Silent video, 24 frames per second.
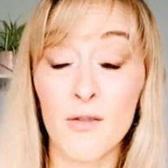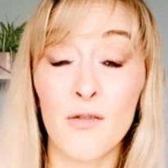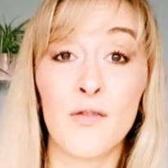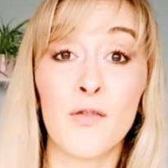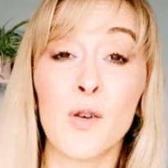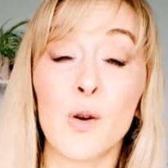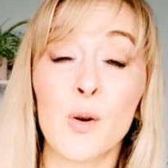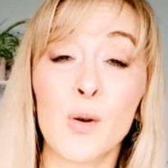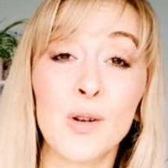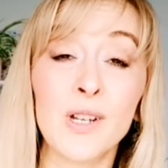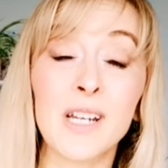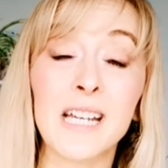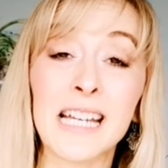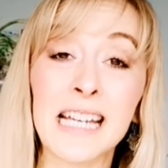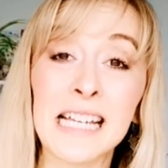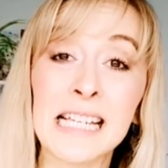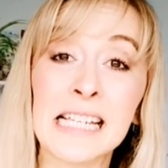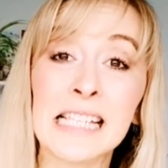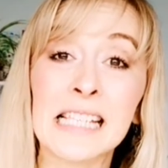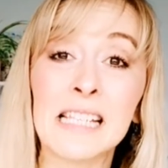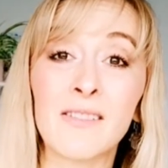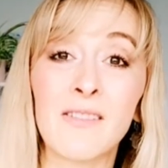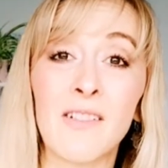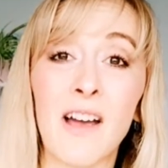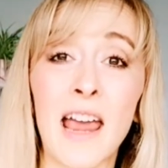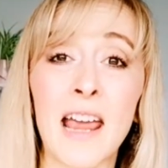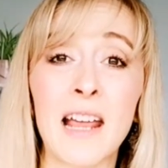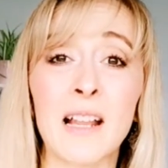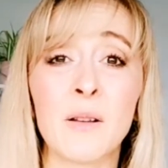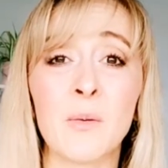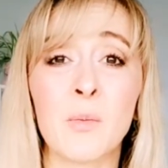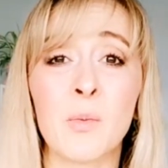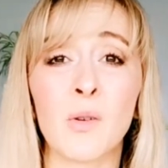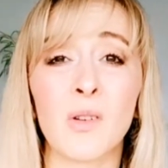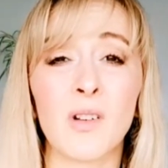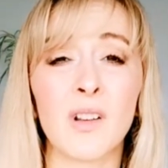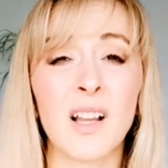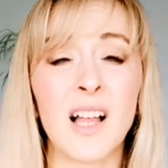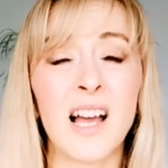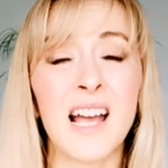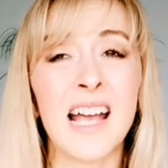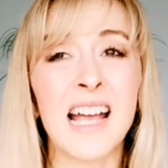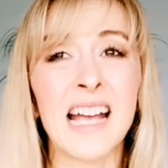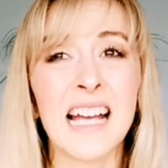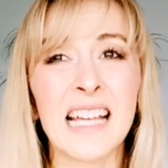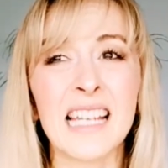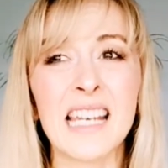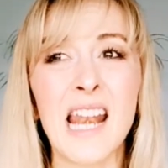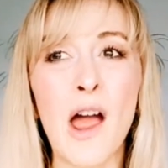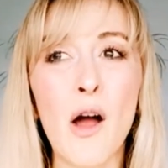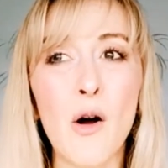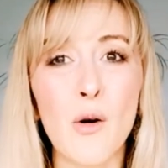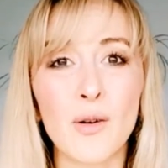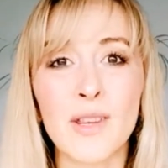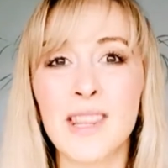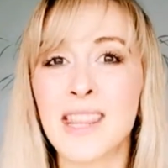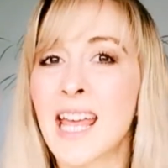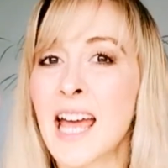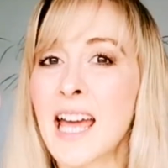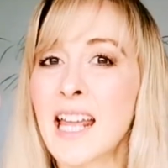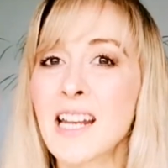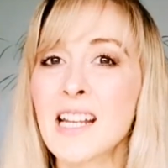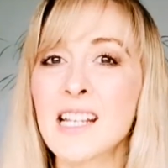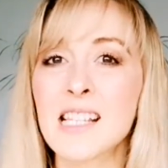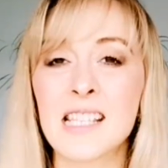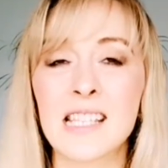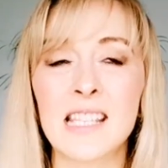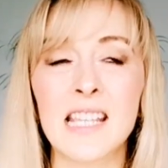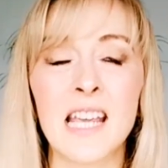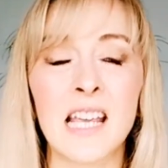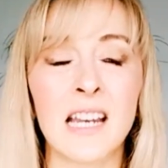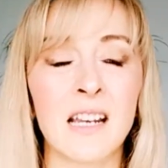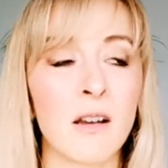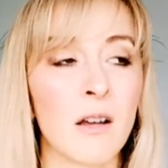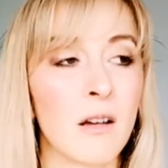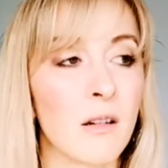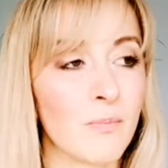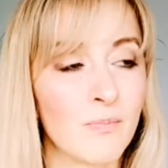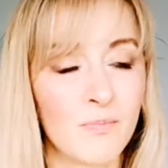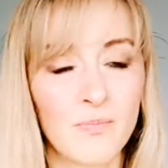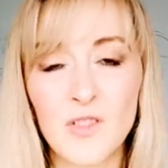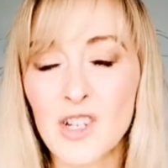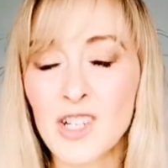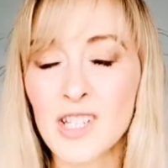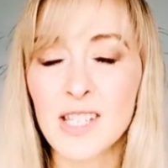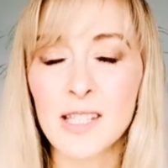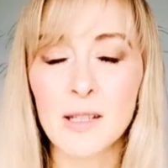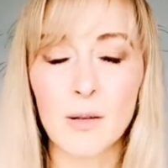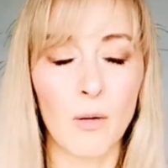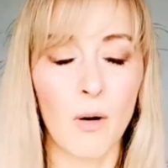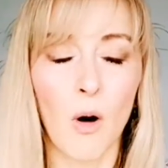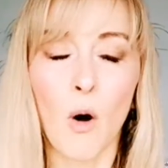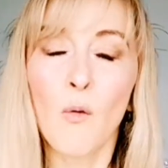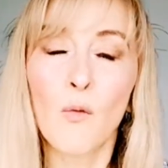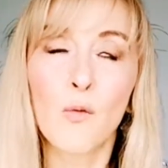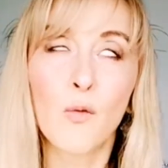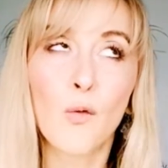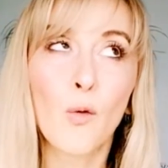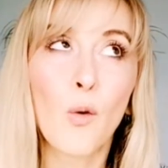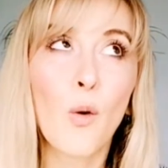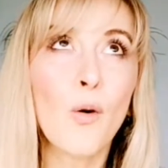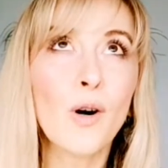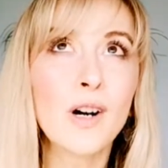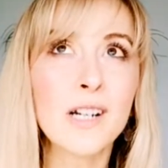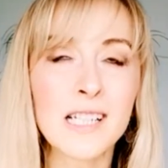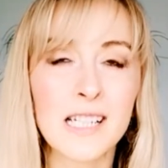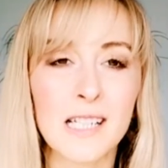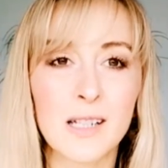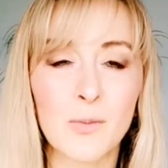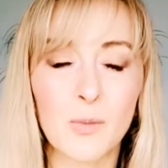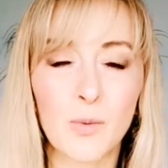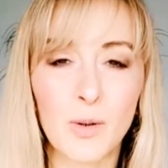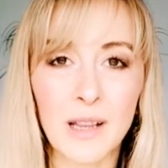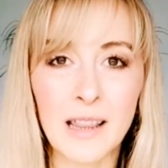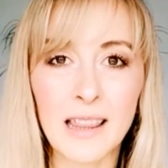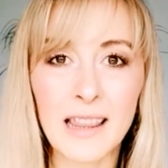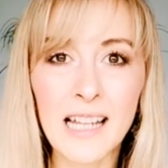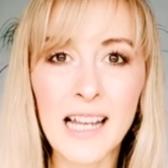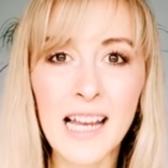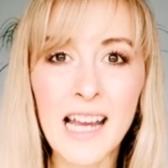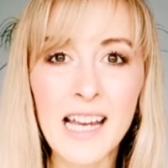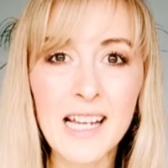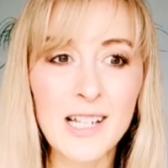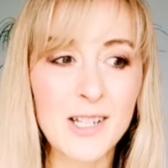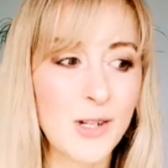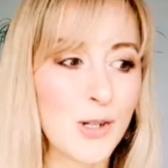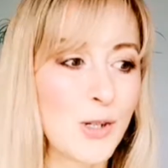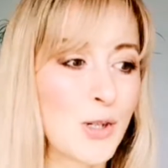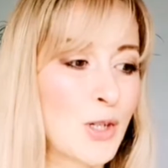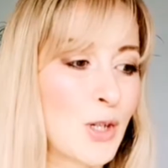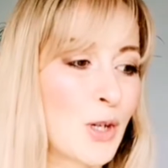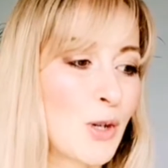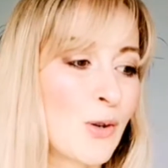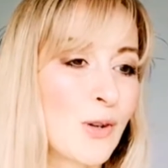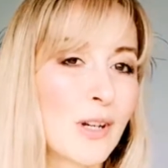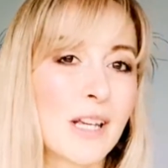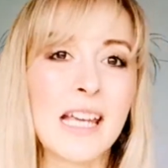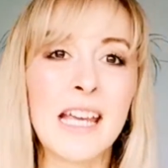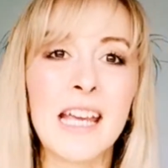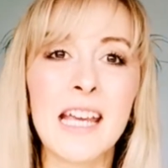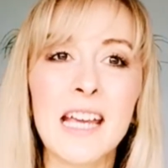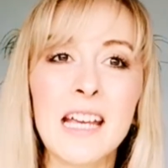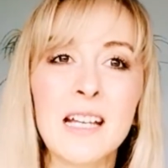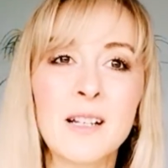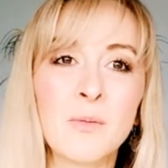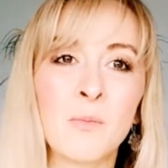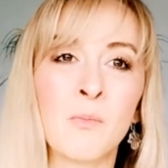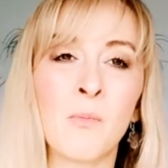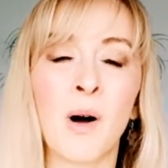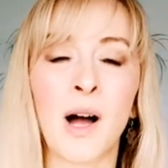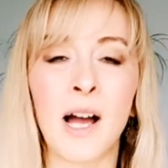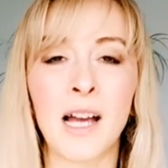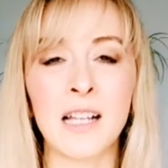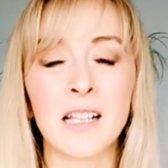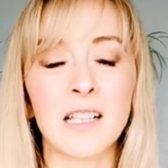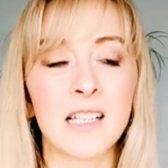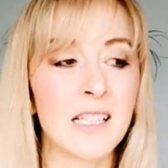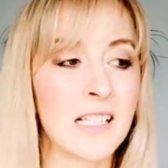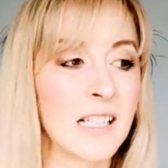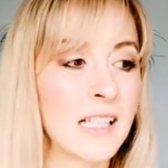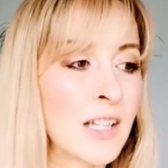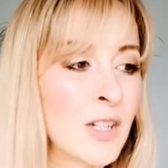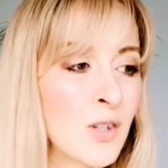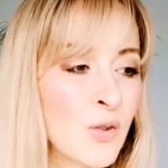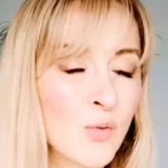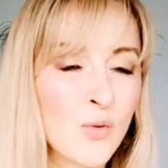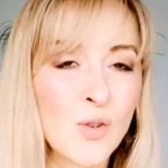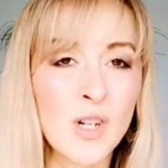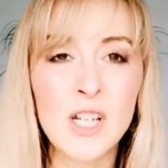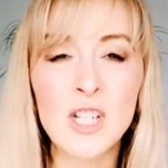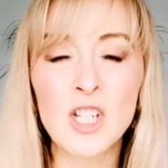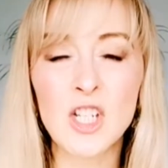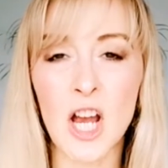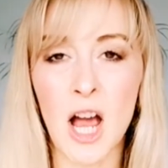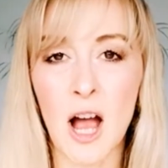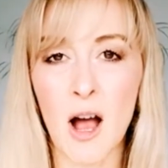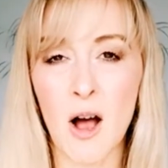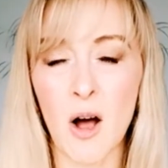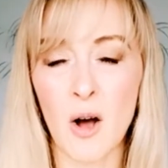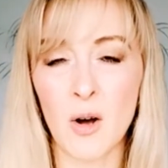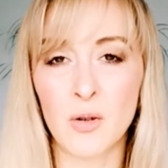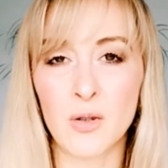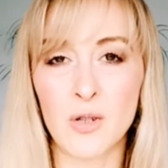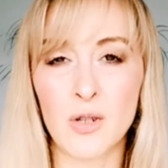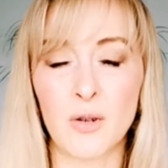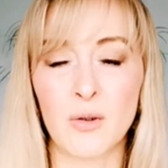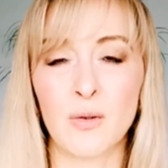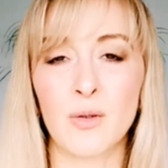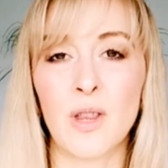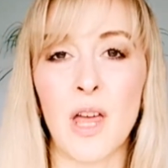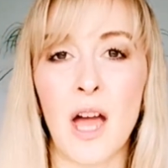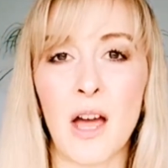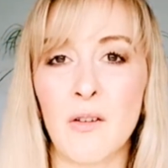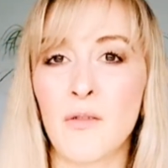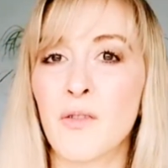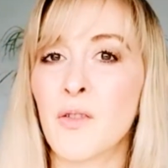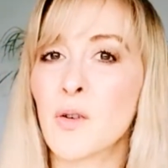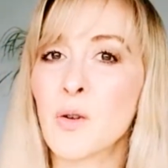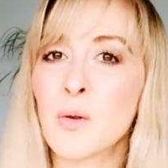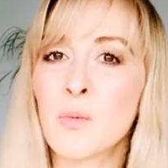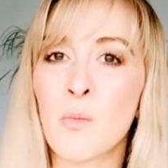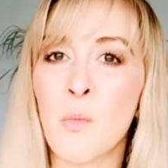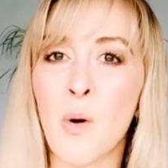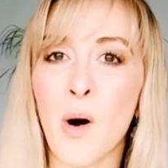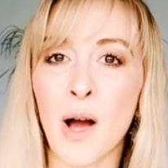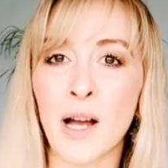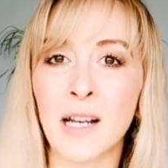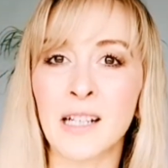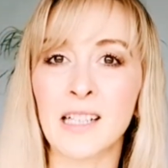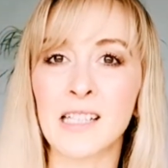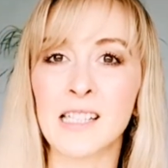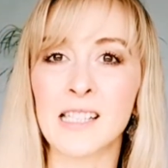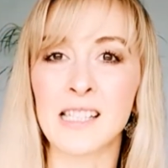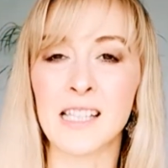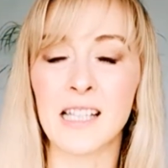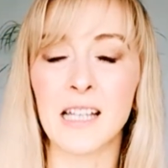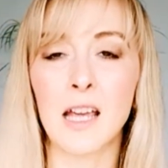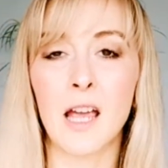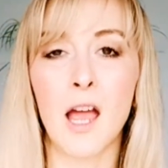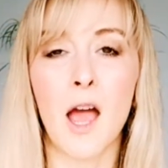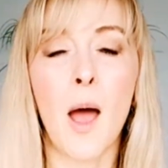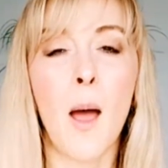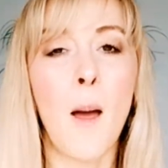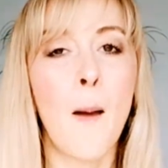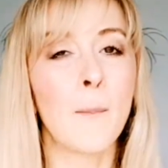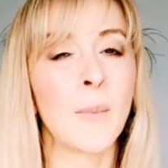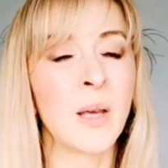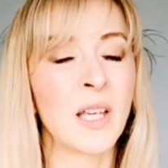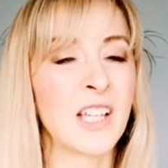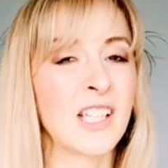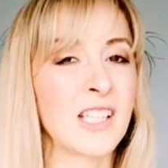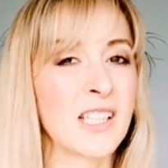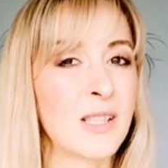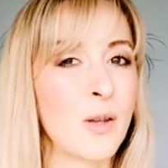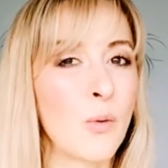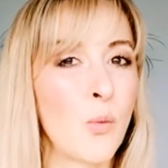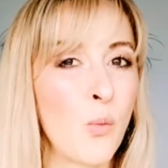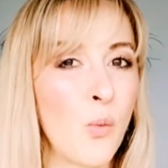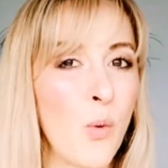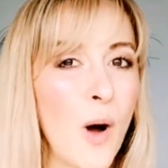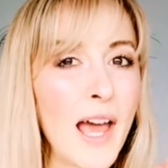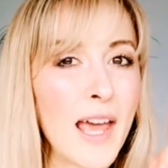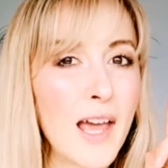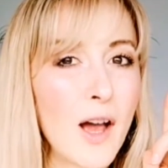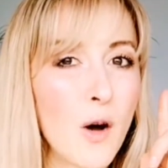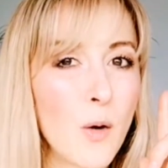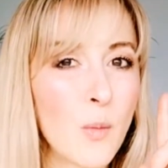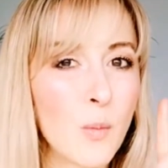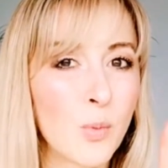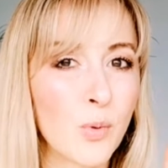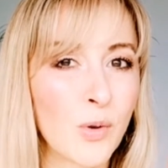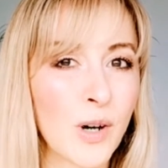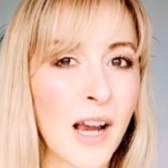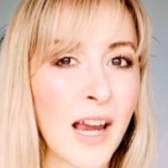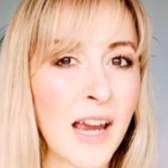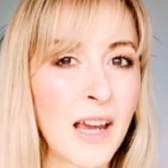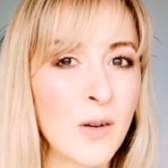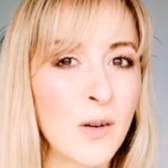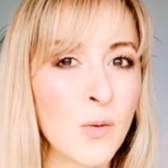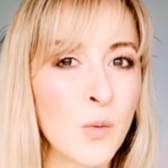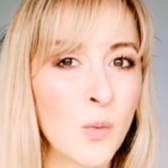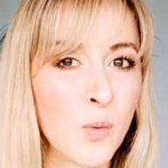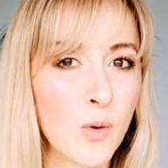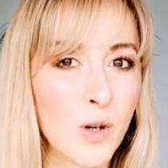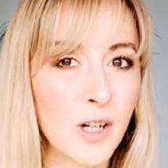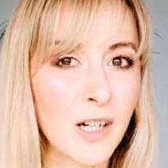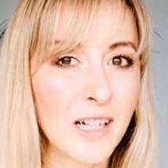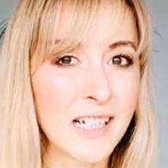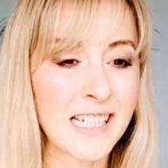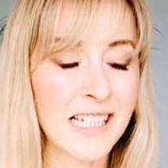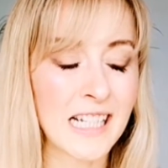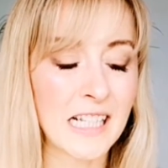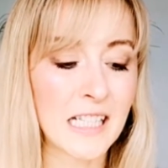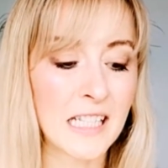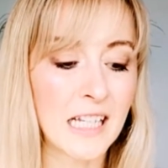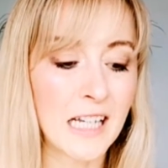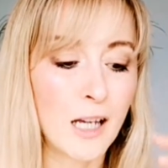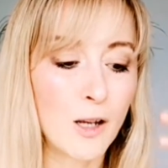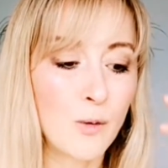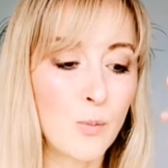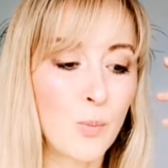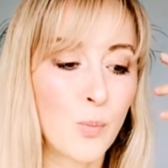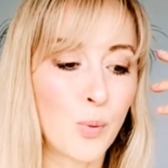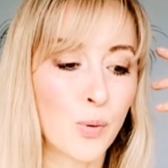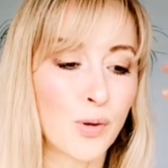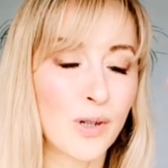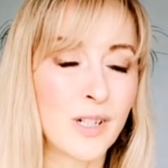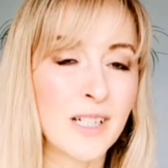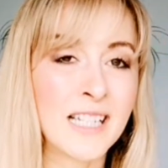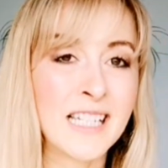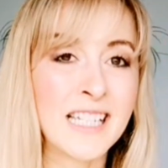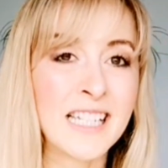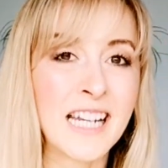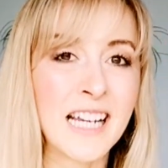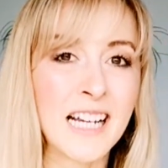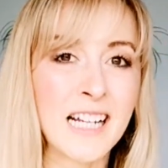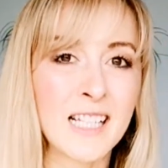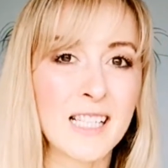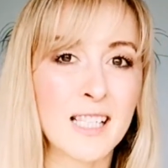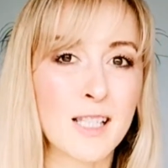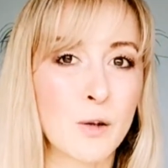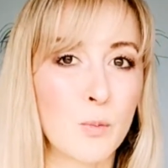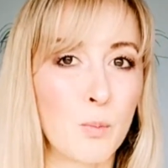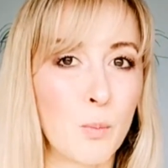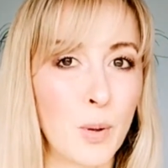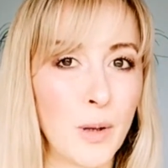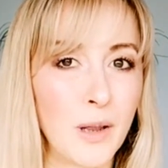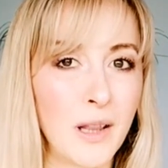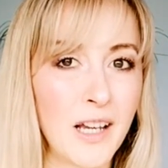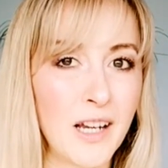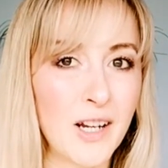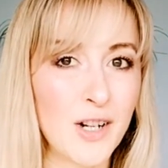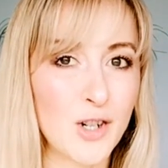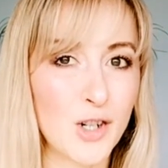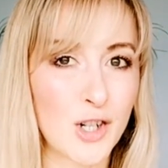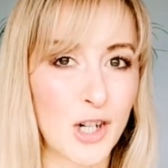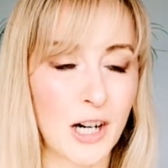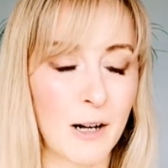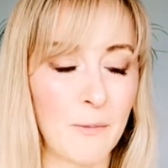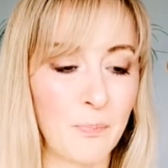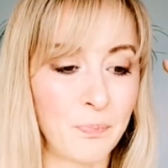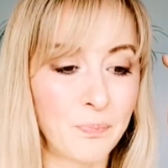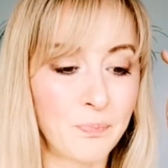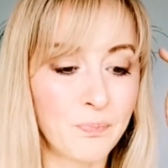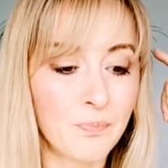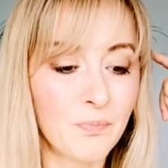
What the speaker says: the food is available. Now, that is then just, of course, it will lead you to eat mindlessly and reach out to that food mindlessly, because the way our brain works is it predicts pleasure.